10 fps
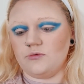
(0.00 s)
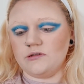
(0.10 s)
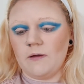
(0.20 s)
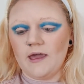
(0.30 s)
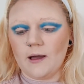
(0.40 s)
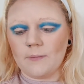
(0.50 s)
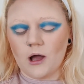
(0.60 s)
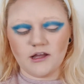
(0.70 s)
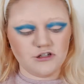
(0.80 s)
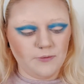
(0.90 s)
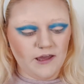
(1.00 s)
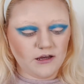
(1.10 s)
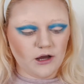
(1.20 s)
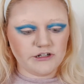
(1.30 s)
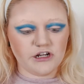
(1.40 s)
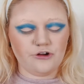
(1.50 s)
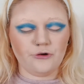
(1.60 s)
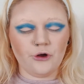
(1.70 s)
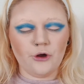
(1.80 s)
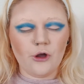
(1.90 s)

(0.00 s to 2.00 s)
was pink, but I do pink eyeshadow